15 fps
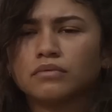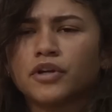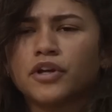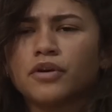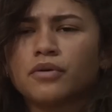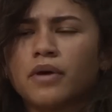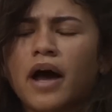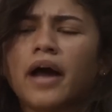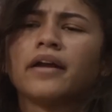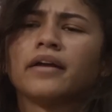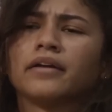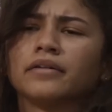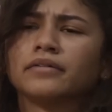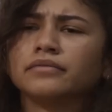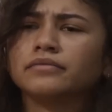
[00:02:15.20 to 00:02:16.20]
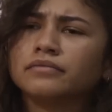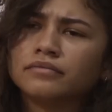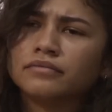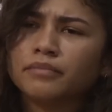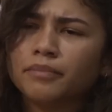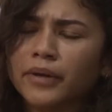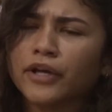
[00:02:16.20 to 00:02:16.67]
What are you hiding,
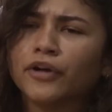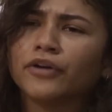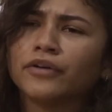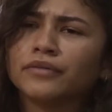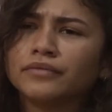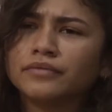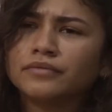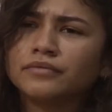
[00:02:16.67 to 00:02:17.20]
Peter?